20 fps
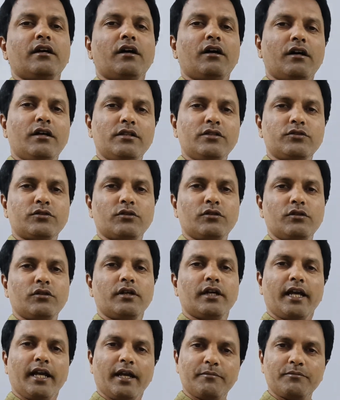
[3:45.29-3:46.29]

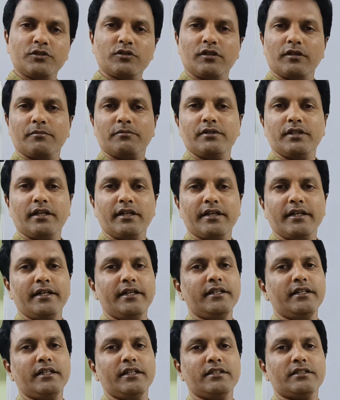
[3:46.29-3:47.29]
also absorb the
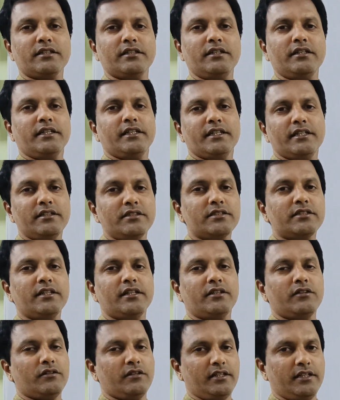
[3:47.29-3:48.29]
radiation
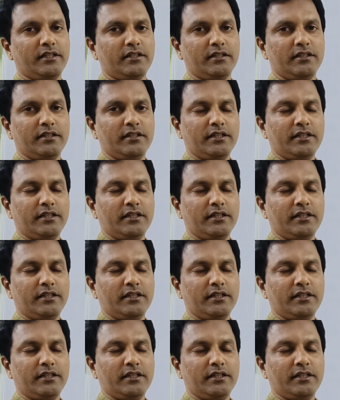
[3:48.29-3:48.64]
incident on it.